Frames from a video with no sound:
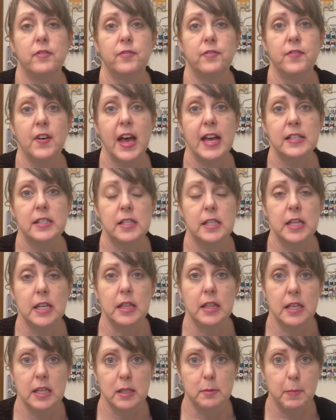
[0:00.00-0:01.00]
fastening
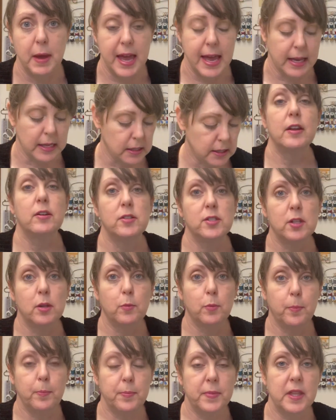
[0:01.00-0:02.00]
these pants. There's
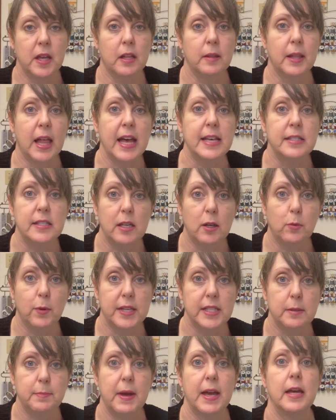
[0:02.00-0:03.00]
the elastic
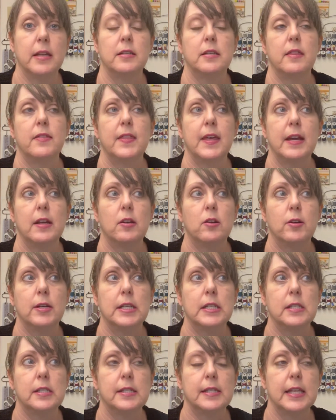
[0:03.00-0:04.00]
waistband, there
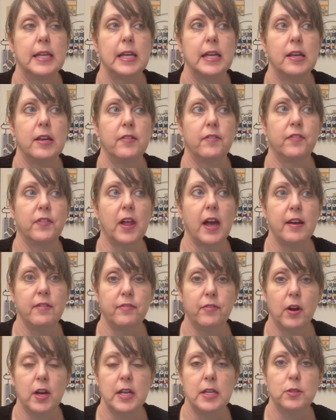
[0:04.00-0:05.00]
is the fly
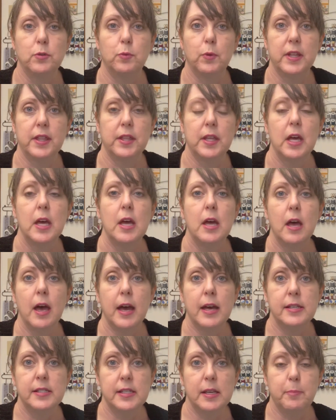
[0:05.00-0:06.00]
front with
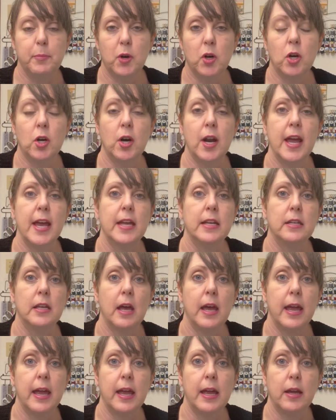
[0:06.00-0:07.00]
a zipper and
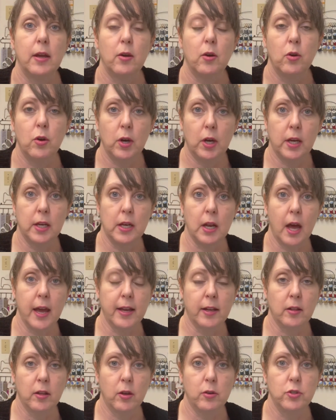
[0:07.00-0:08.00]
a hook and eye
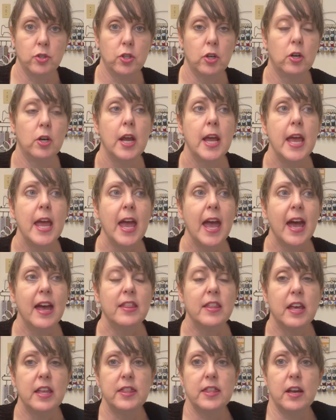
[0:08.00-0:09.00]
closure, and
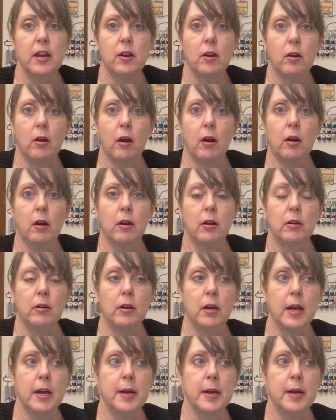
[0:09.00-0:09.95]
then there are